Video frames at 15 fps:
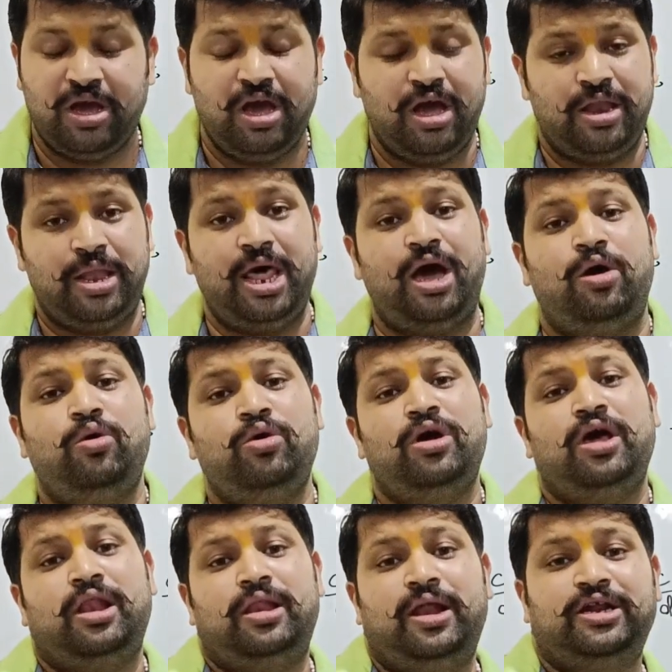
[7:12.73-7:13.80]
Now
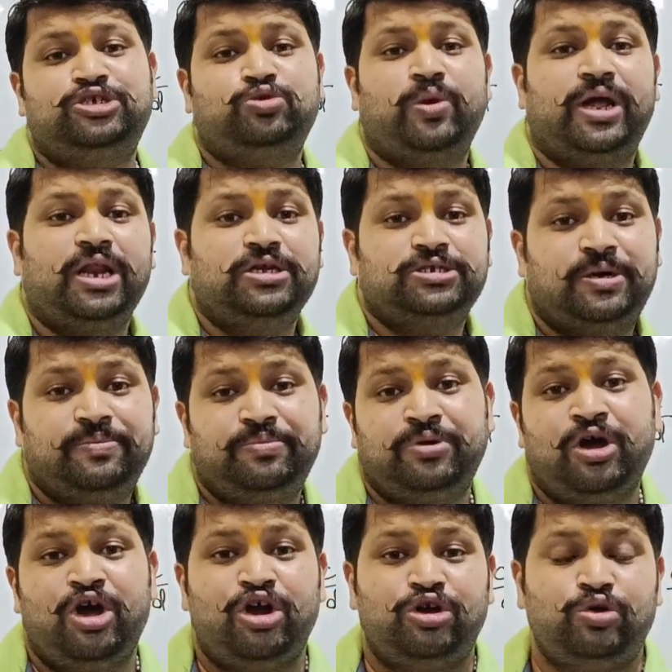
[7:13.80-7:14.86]
let us quickly jump
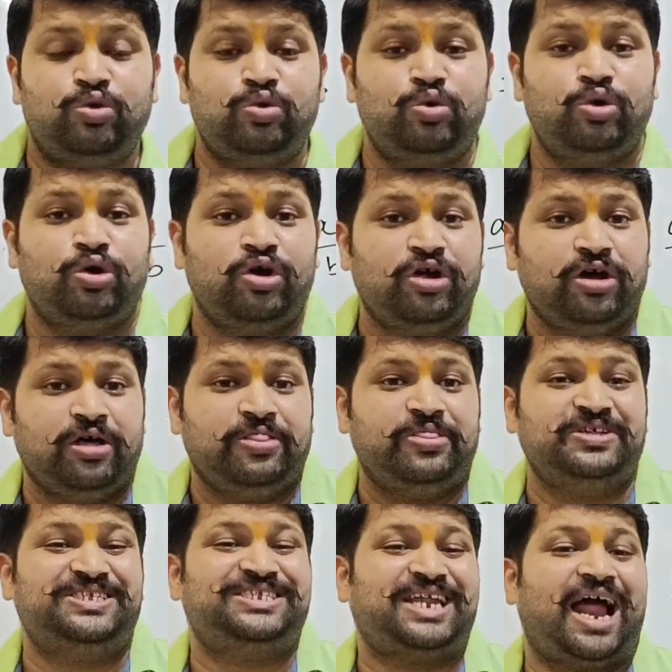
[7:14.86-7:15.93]
to the
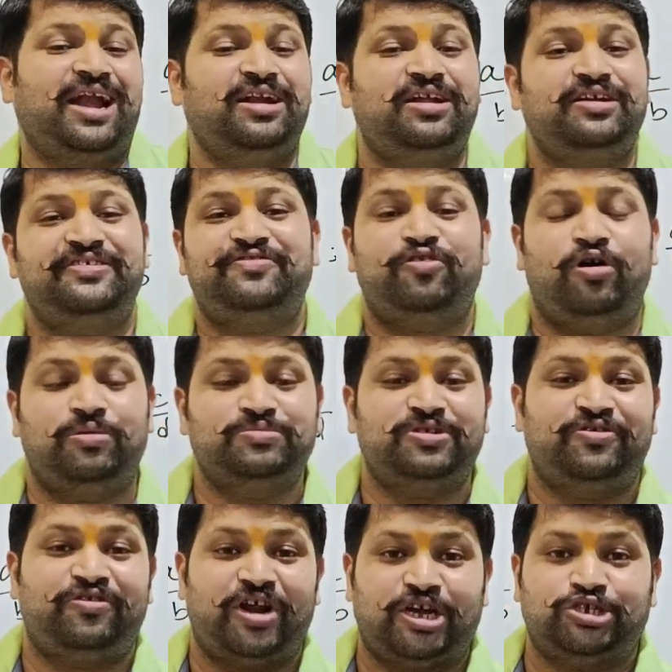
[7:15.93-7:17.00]
standard forms of
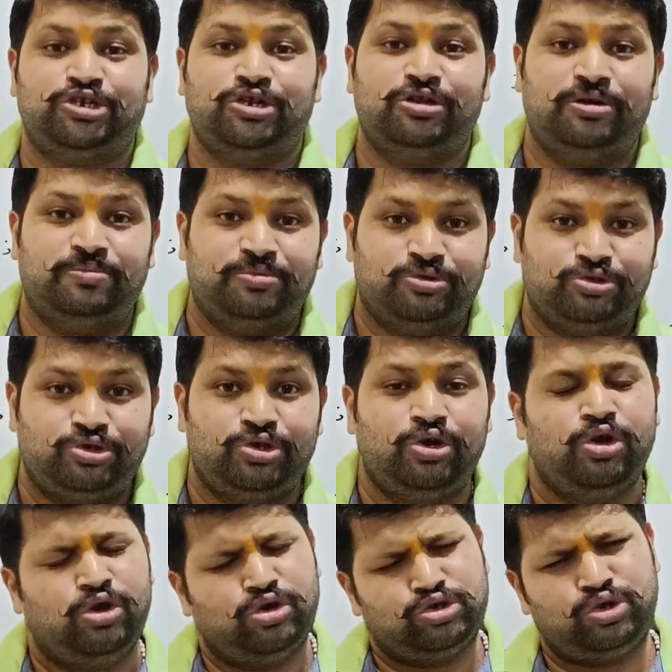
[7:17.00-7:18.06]
rational numbers.
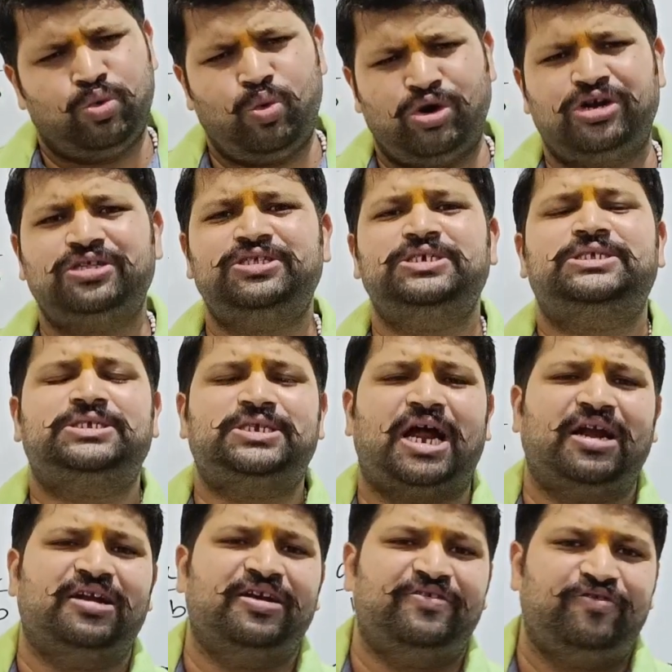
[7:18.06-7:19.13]
So what are these
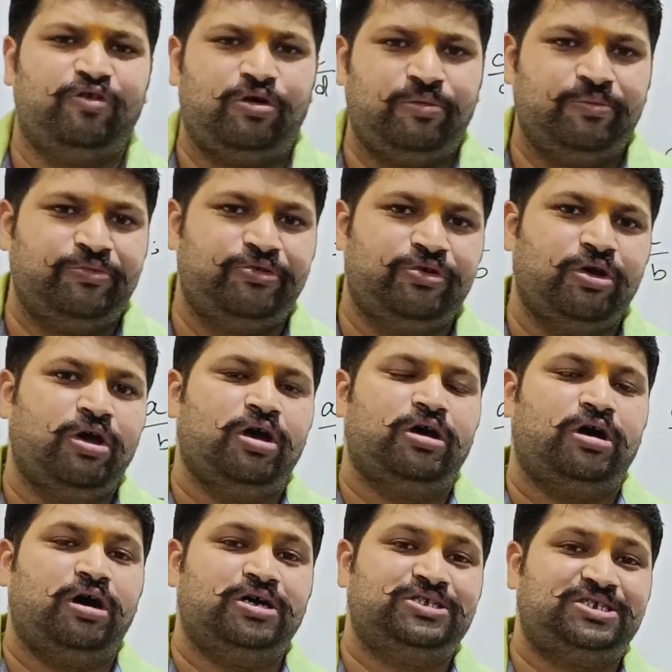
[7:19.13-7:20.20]
standard forms? A
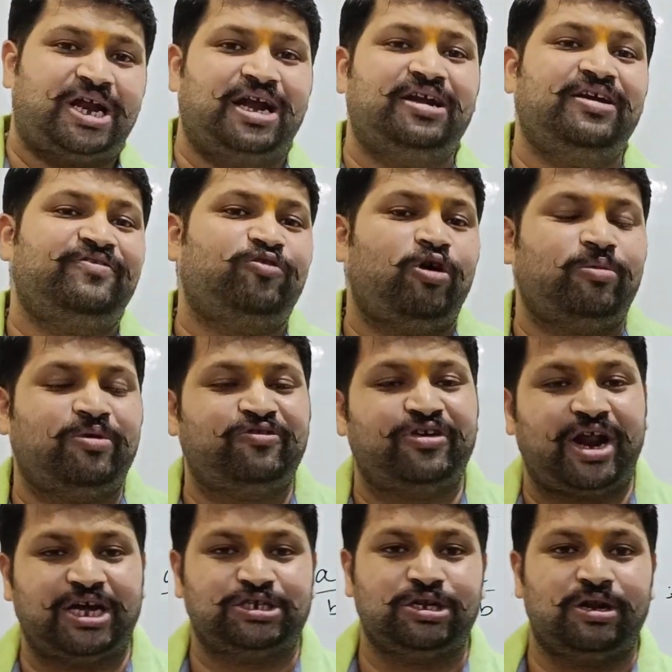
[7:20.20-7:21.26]
standard form of a
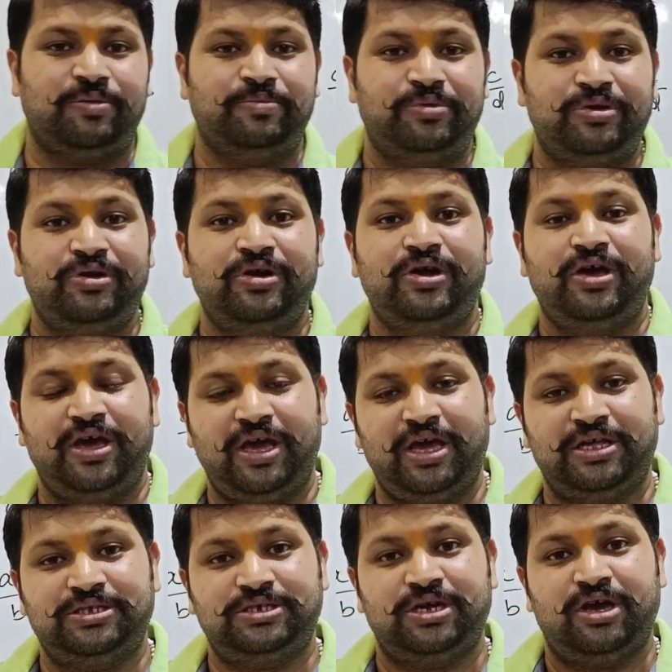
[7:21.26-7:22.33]
rational number is,
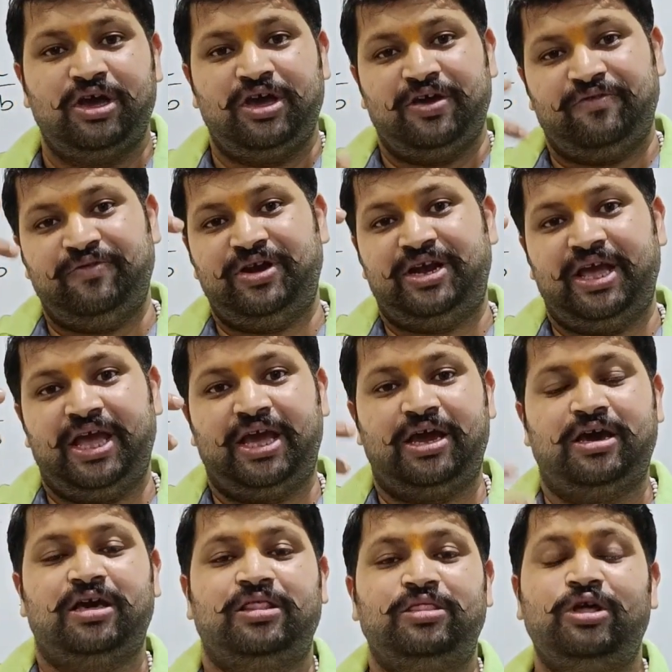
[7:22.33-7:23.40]
we take
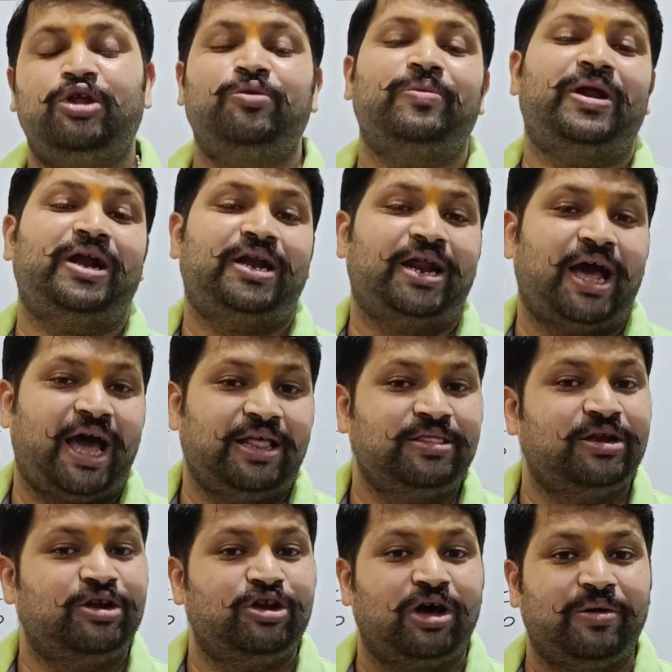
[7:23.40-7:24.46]
the numerator and the
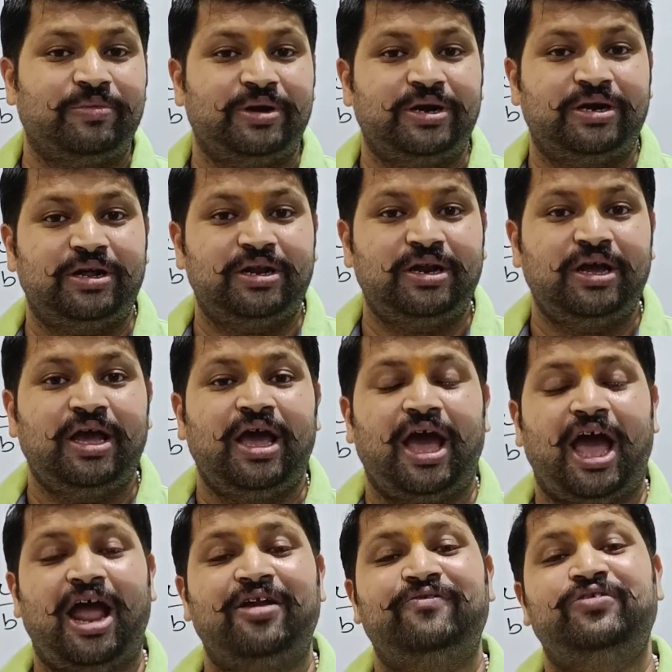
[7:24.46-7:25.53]
denominator
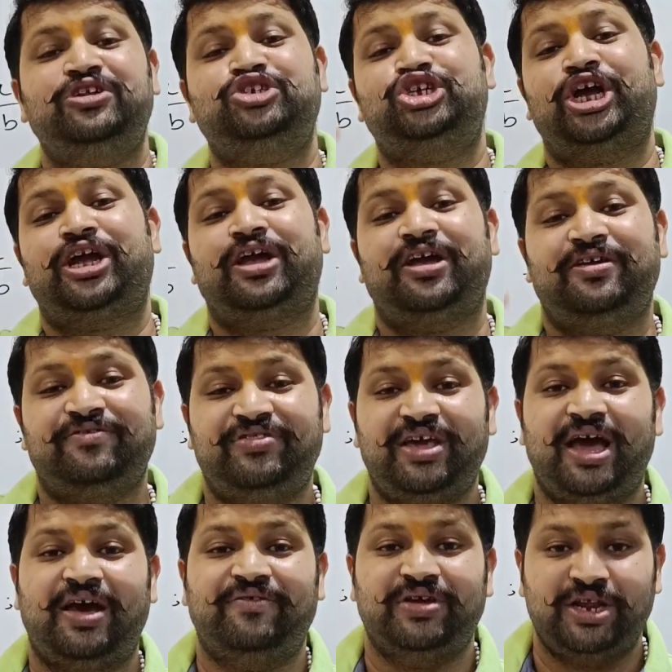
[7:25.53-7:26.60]
and we check if they have
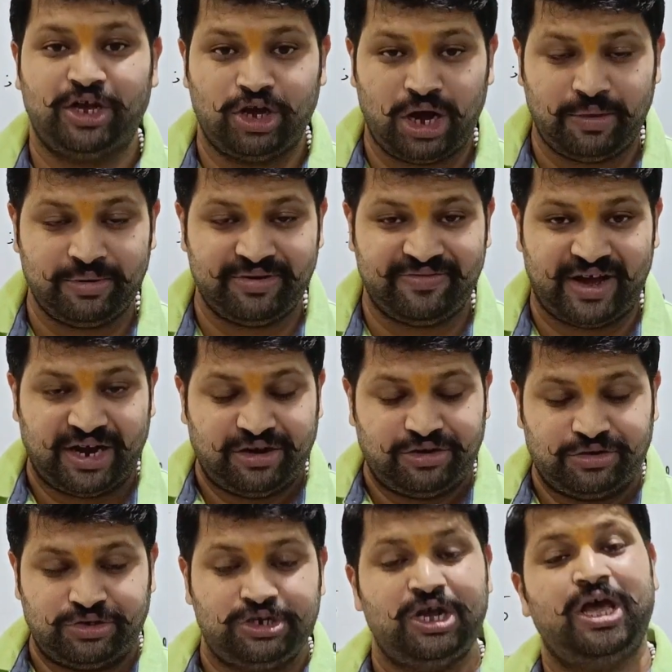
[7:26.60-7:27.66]
any common factors.
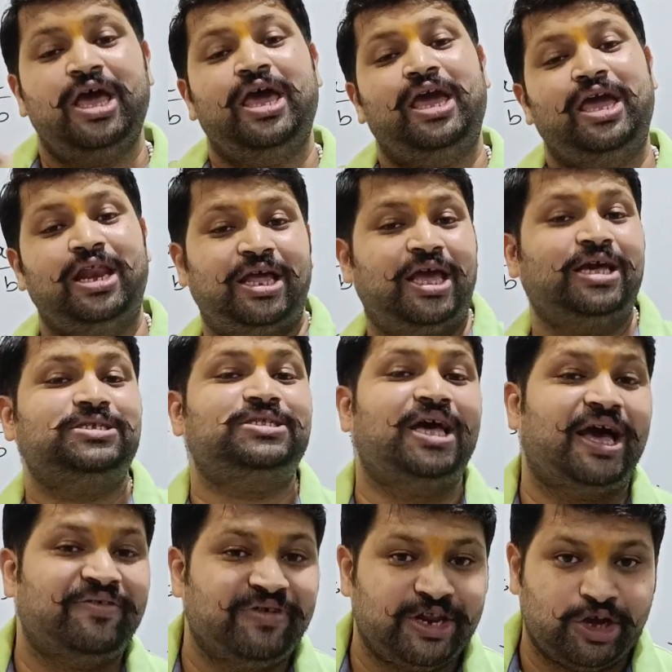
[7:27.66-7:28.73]
In case they have
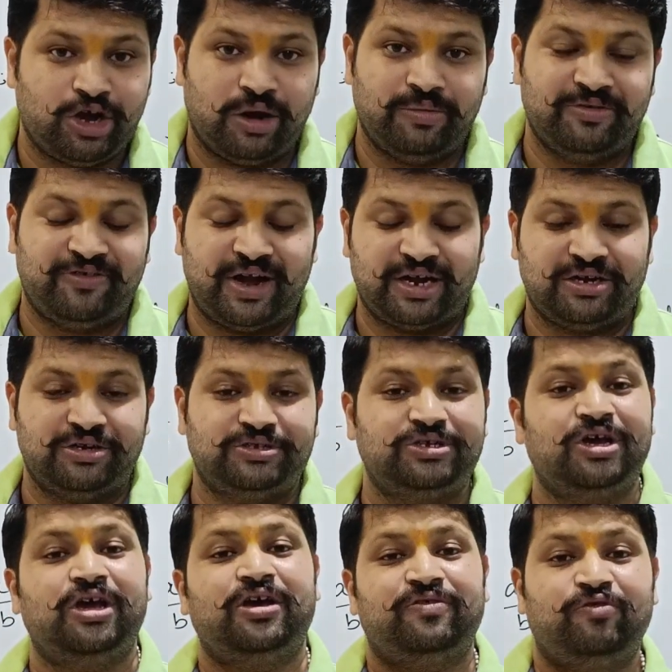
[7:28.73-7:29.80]
any common factors,
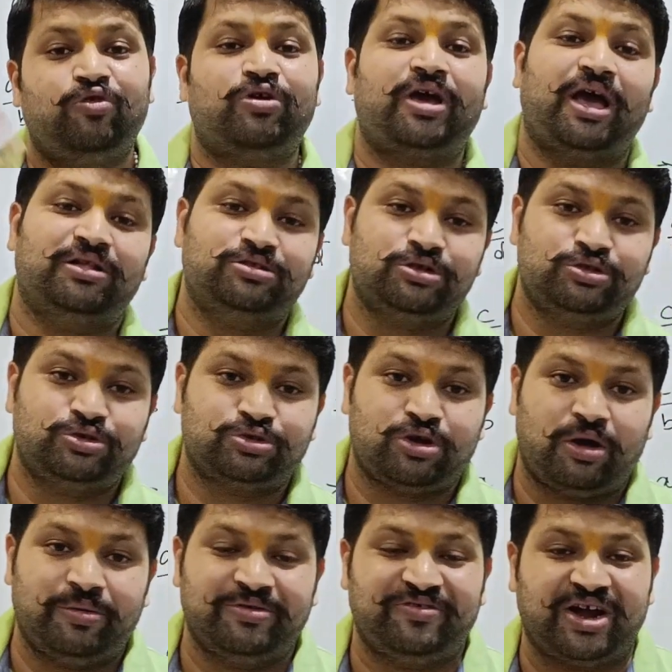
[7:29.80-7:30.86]
we would cancel those common
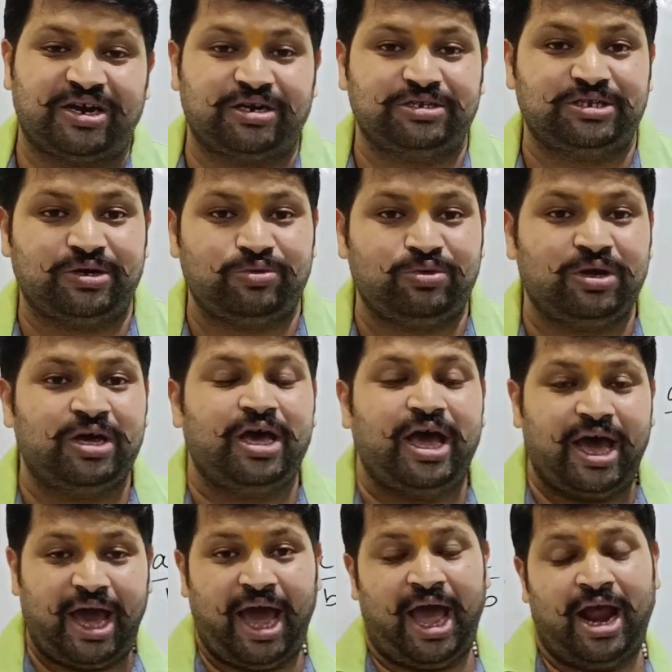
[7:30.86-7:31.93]
factors out,
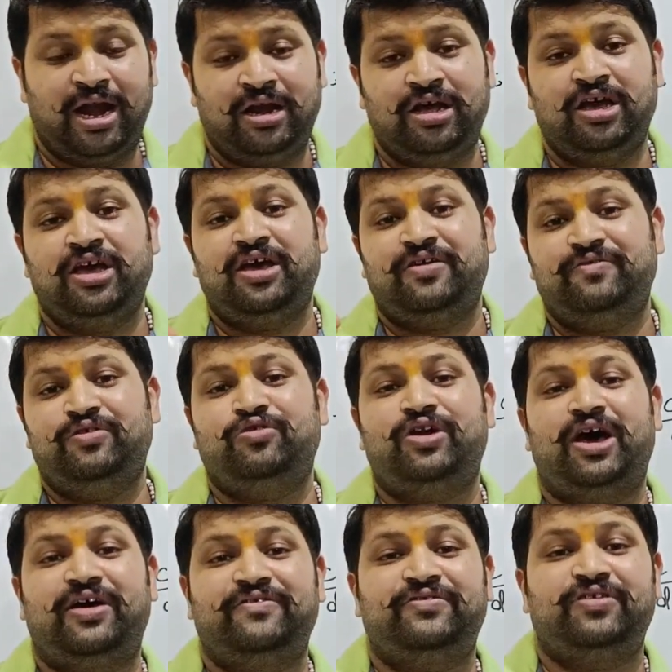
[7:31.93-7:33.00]
and we would
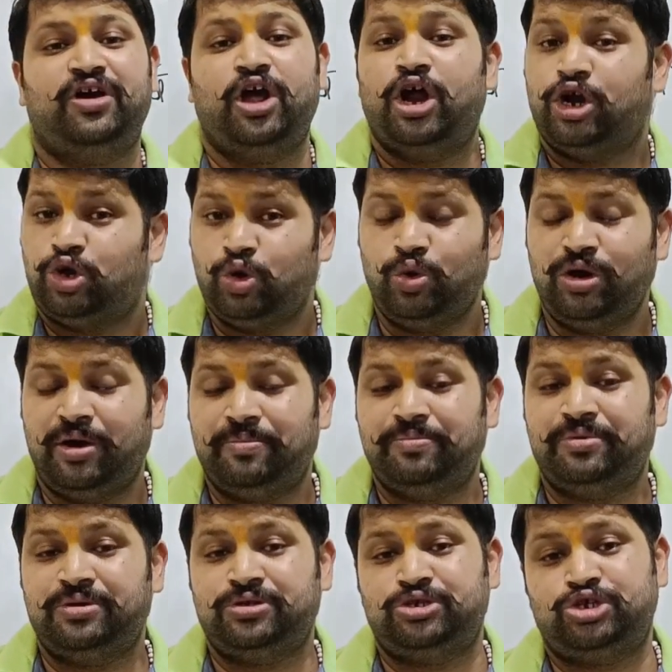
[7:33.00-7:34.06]
have two
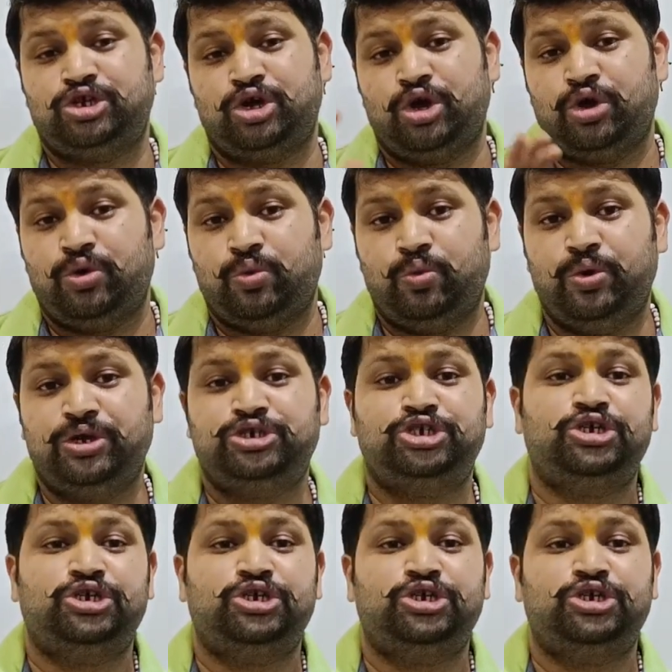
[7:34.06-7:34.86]
numbers which